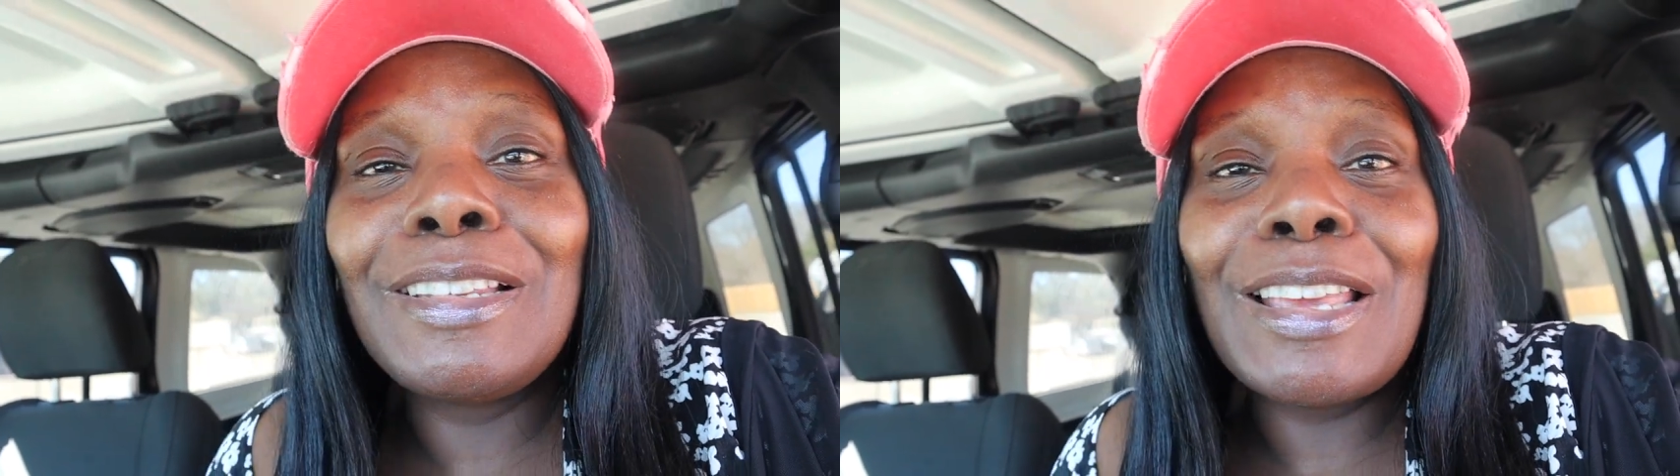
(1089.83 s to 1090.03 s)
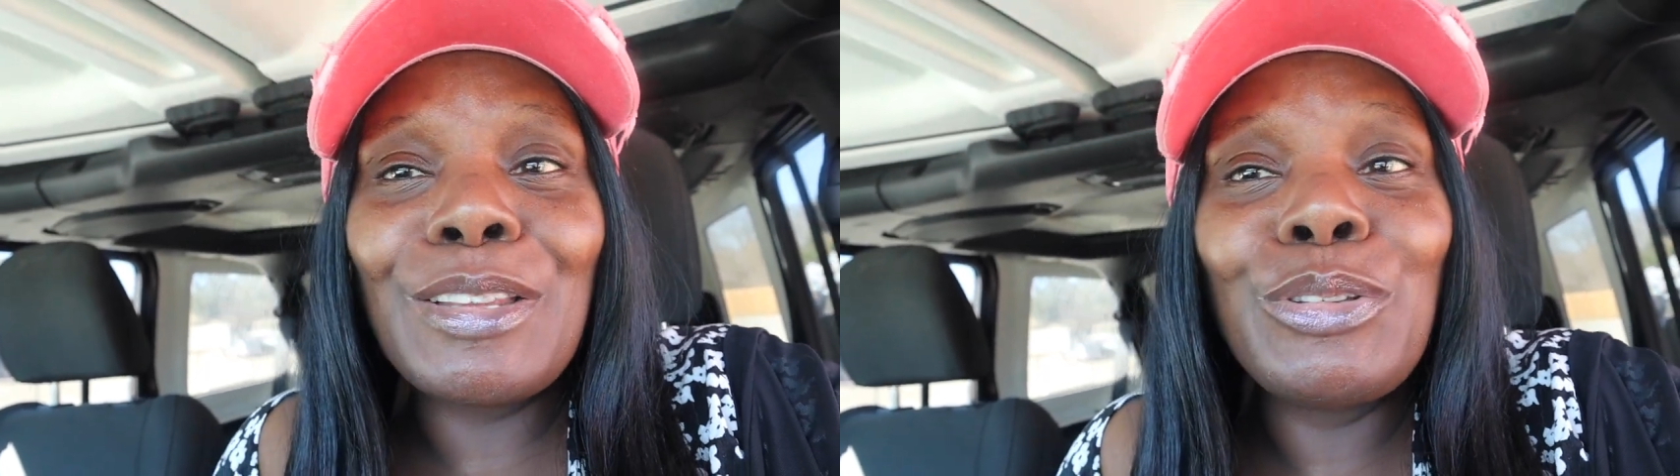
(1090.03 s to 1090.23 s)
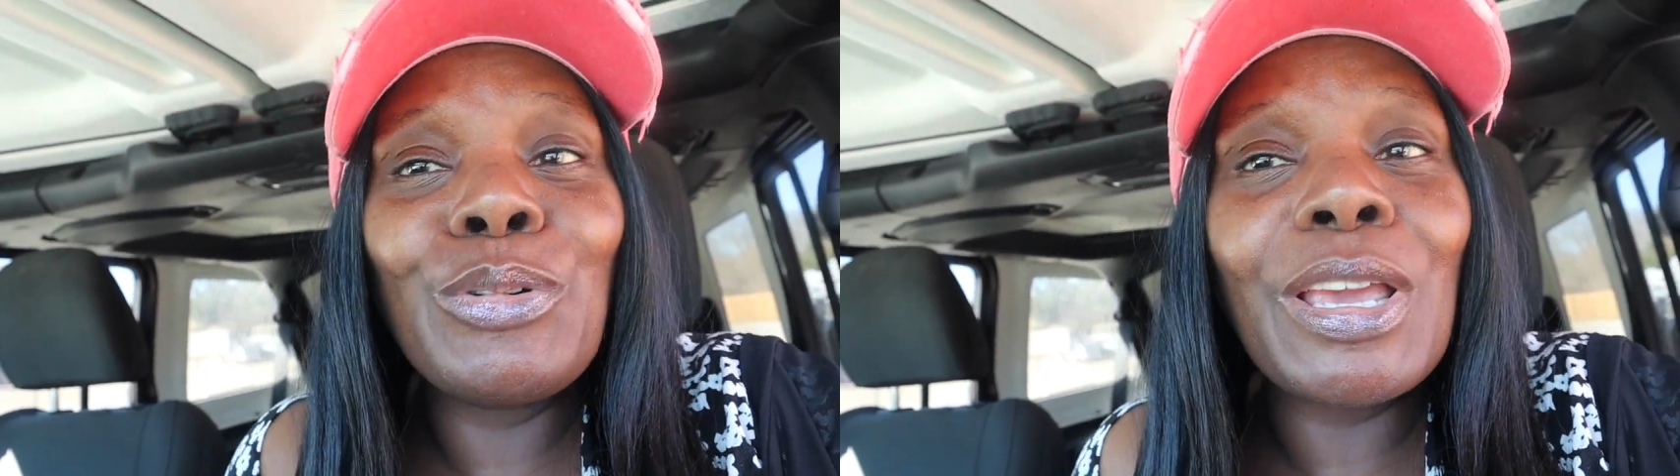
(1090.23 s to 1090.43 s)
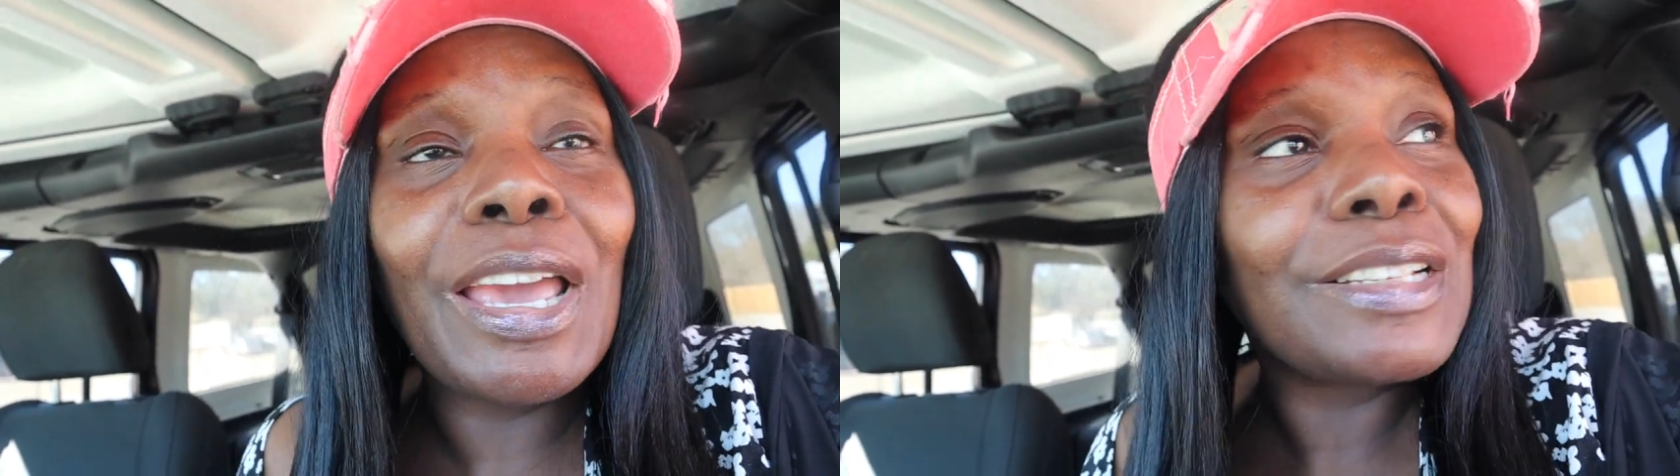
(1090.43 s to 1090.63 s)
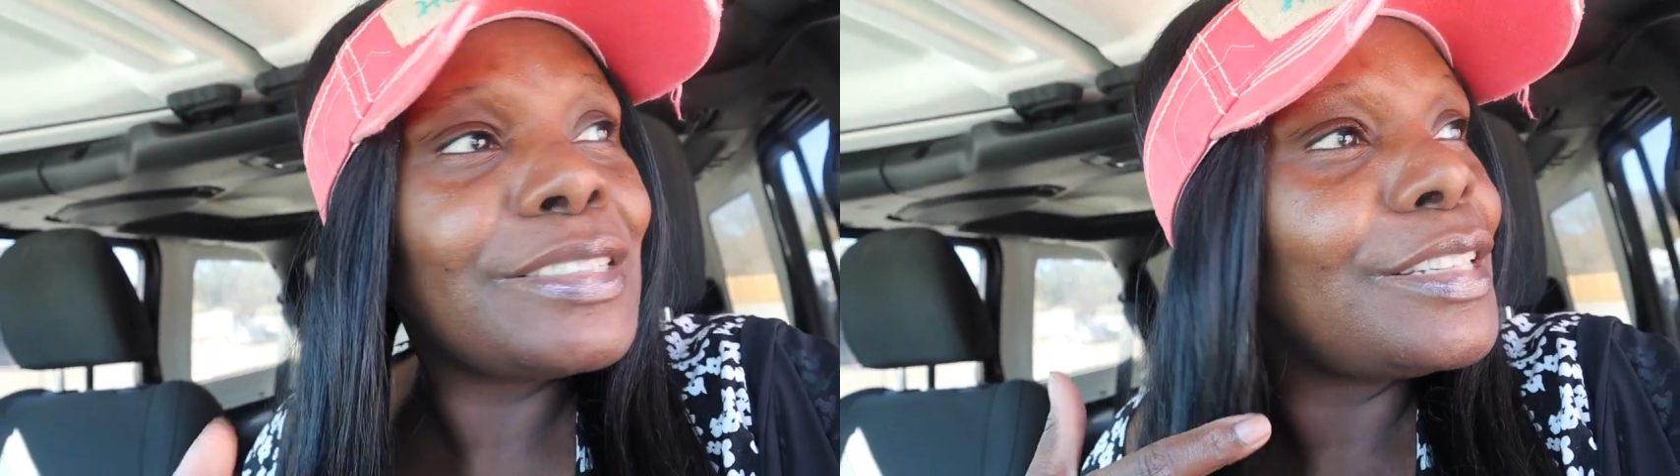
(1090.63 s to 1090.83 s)
get new
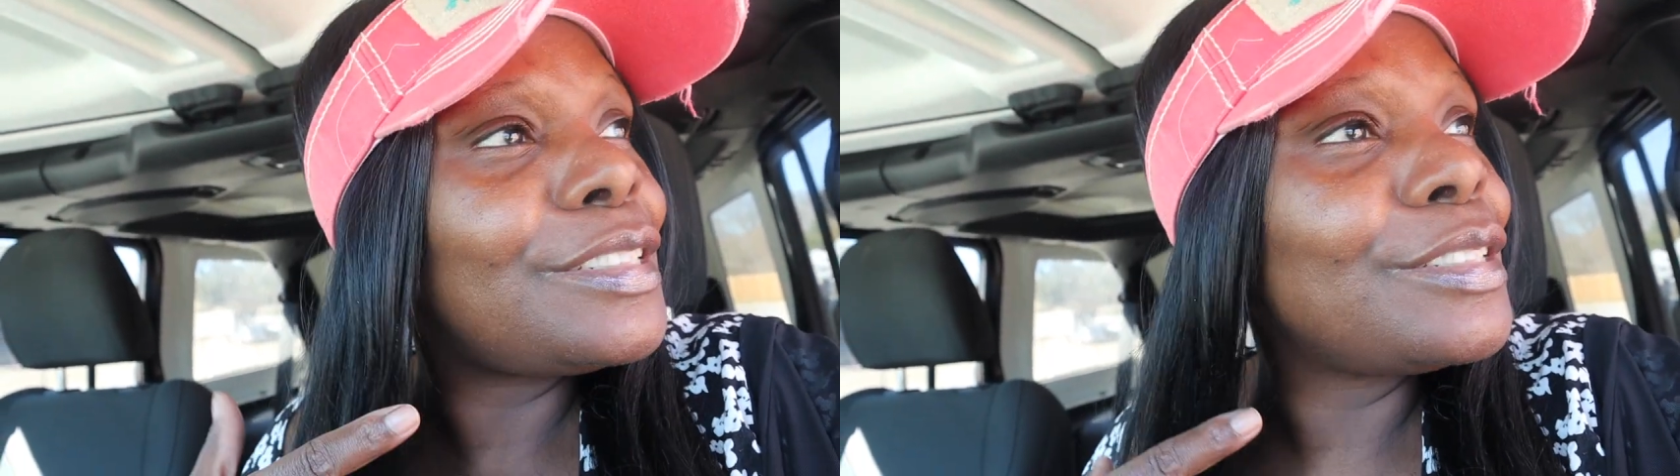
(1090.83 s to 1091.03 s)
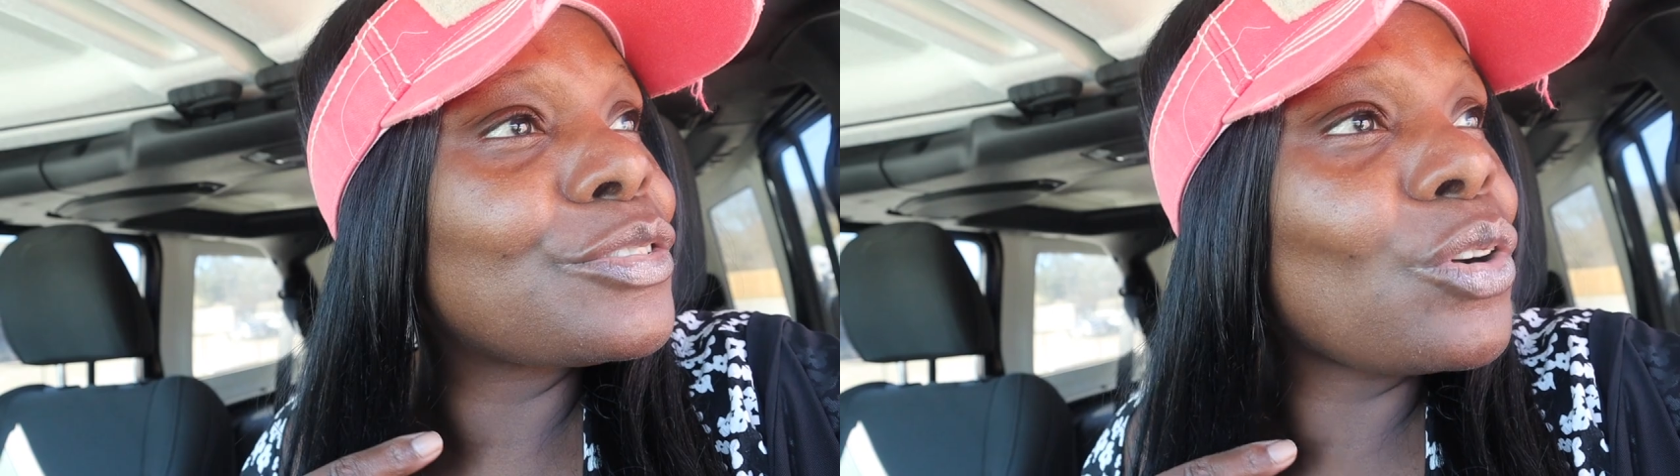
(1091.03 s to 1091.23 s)
gas stations